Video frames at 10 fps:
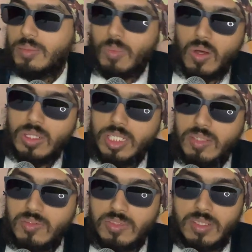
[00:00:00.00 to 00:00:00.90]
in
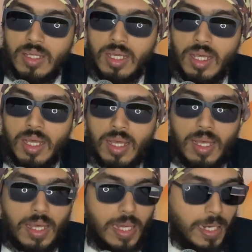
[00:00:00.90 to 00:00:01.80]
Maldives
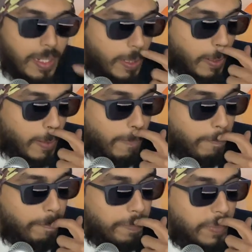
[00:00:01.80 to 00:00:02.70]
and
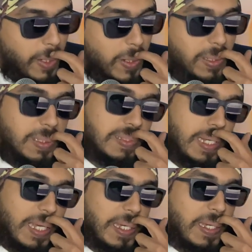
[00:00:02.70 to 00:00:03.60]
got this
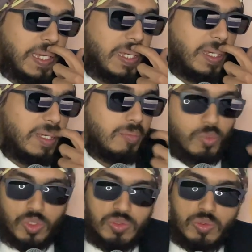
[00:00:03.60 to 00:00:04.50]
guy,
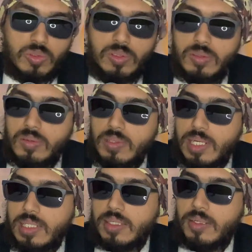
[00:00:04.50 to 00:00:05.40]
Muizu,
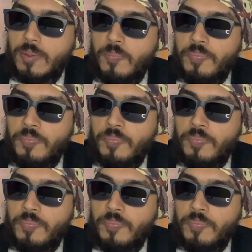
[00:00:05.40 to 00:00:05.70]
elected.